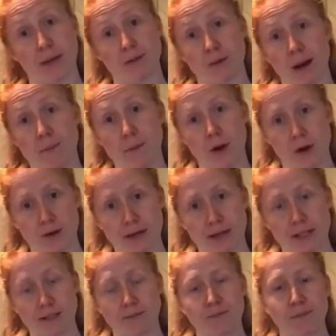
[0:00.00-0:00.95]
the right
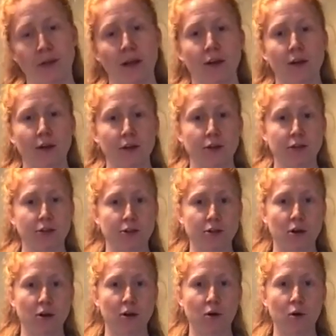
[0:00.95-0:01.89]
bowings.
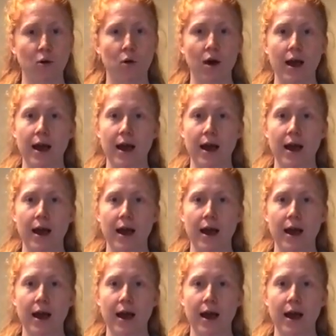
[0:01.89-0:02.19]
So